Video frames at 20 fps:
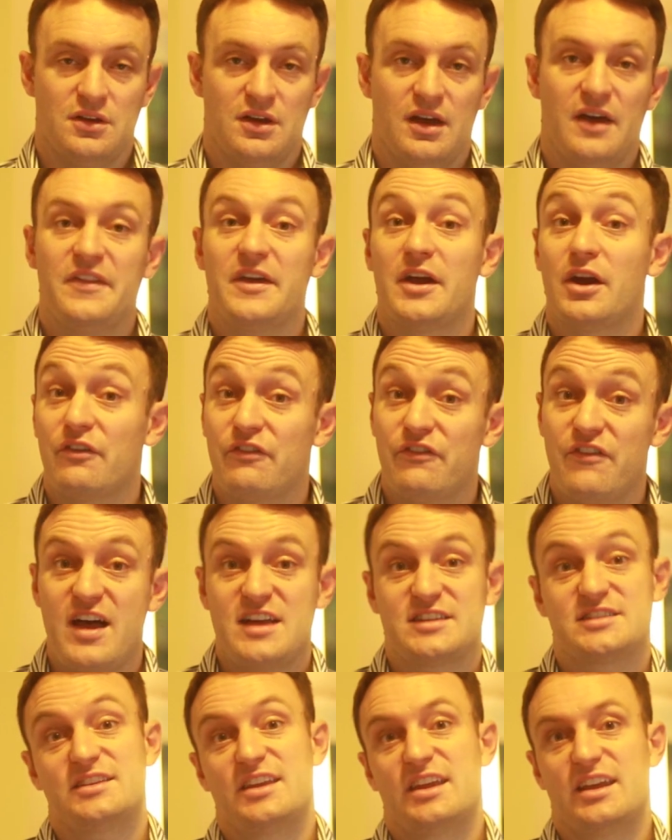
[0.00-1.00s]
and they are a
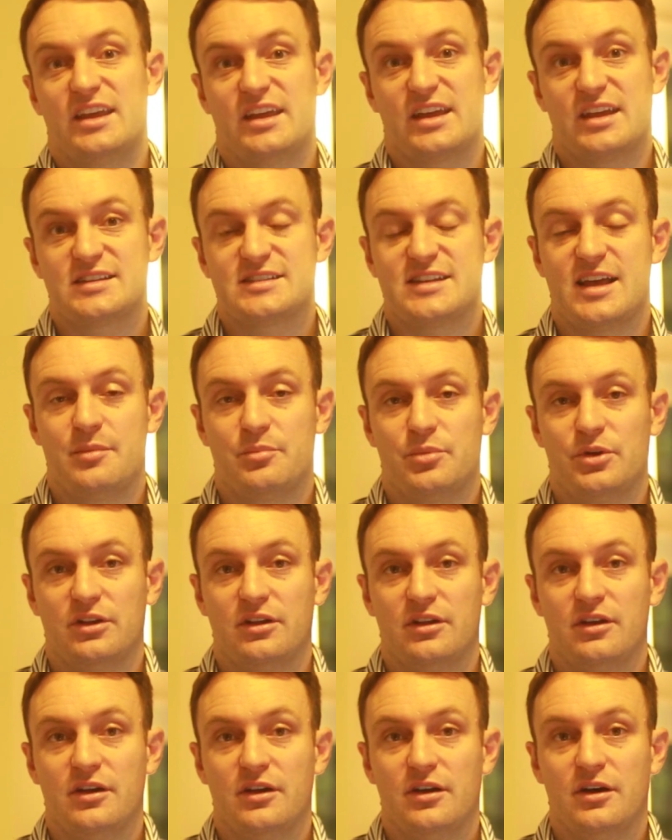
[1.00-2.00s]
fascinating example
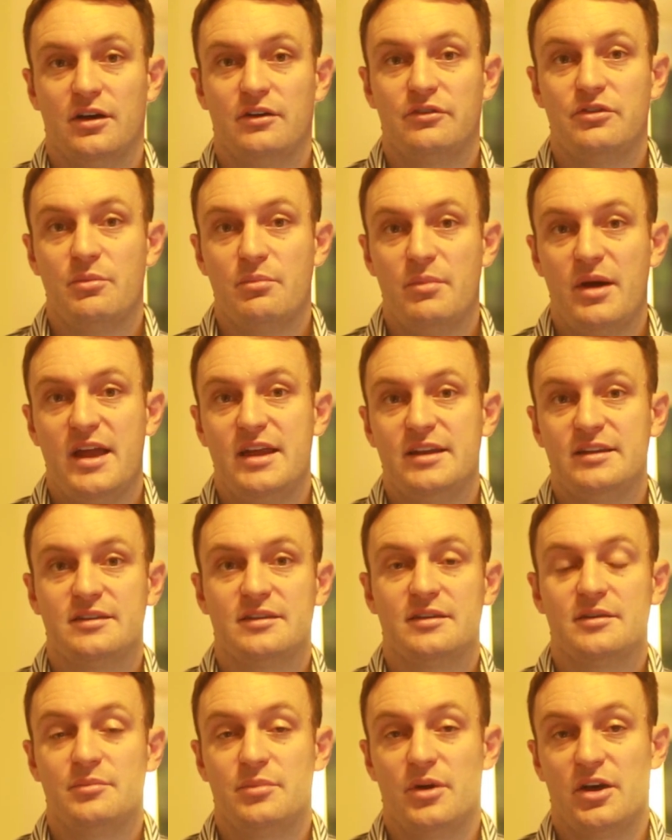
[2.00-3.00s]
of the
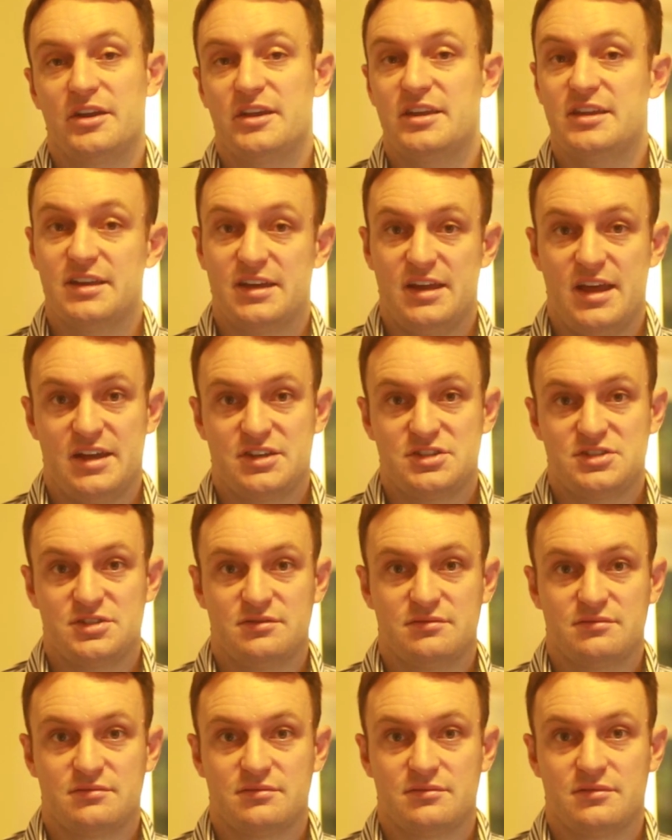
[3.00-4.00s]
mind-body
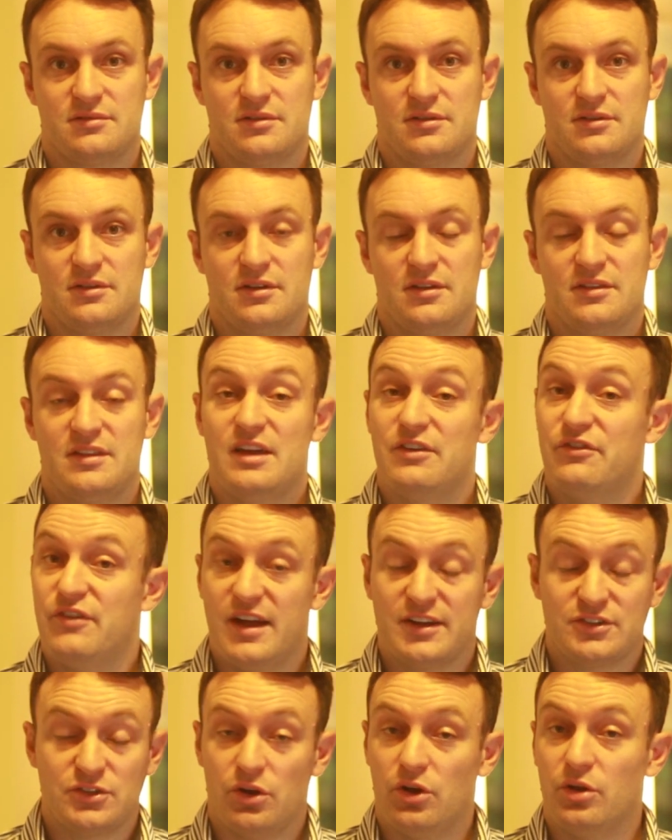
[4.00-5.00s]
connection. They
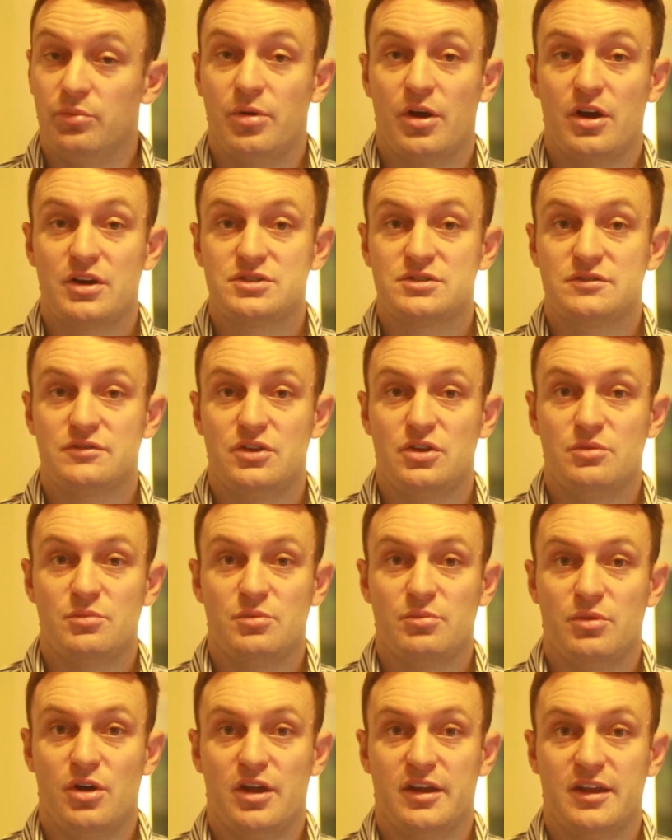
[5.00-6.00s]
affect all parts of the
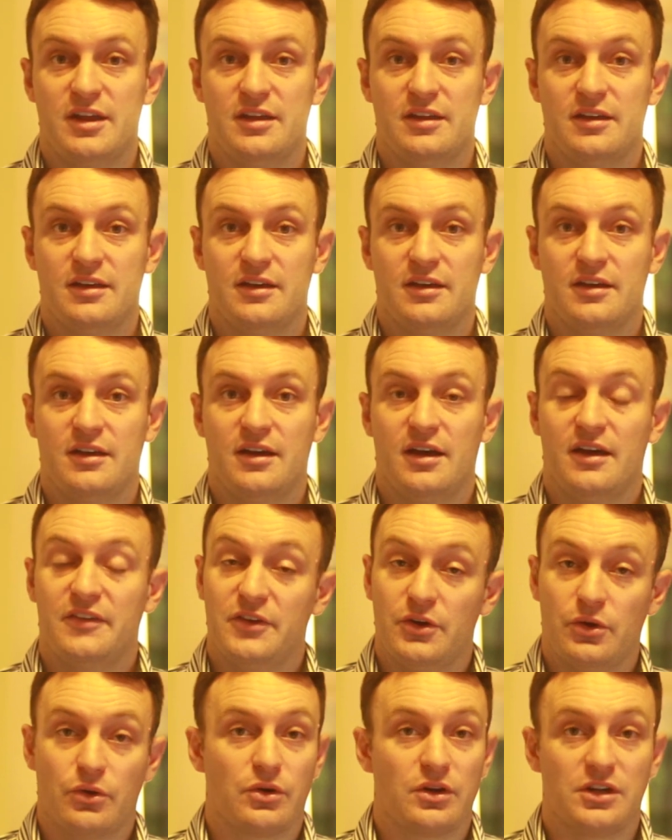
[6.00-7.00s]
human body, and
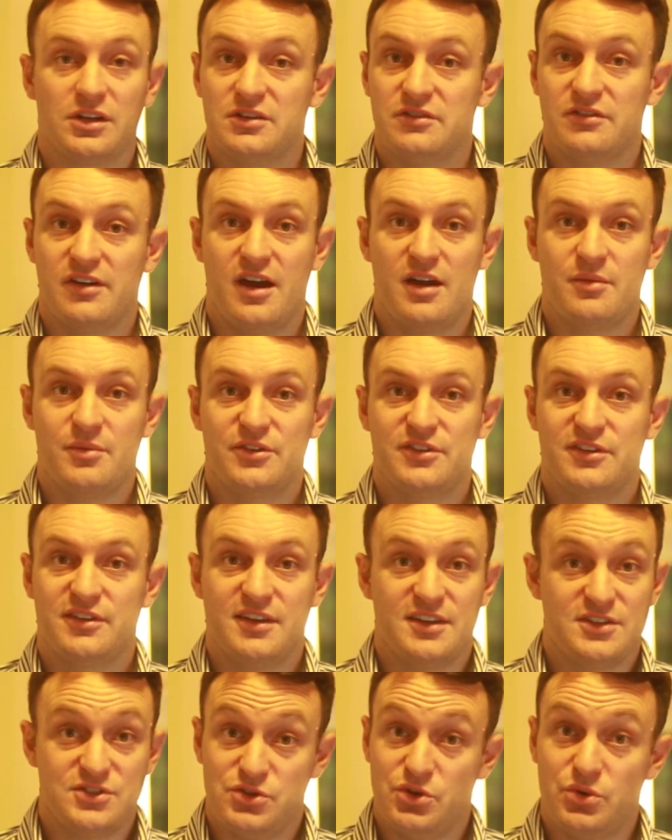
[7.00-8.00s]
the oral environment
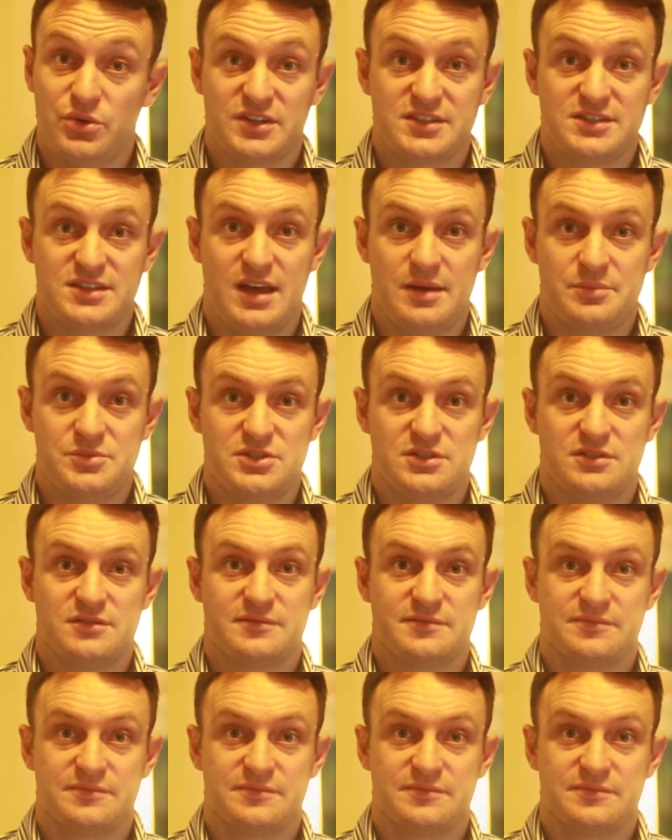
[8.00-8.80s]
is no exception.